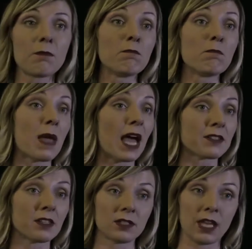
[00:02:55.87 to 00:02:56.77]

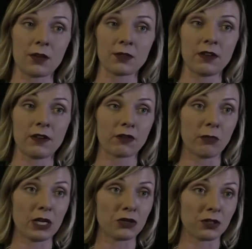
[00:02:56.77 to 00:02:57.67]
massive scales of
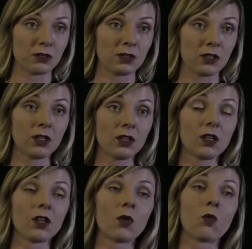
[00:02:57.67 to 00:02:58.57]
information,
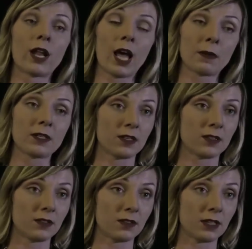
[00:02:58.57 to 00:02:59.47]
what happens
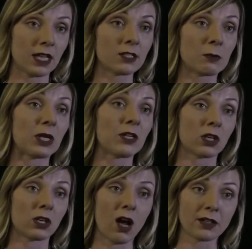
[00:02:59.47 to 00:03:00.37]
is they
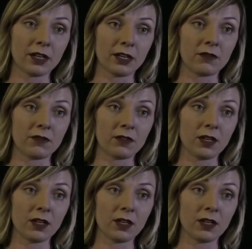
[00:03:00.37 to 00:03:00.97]
experience a cognitive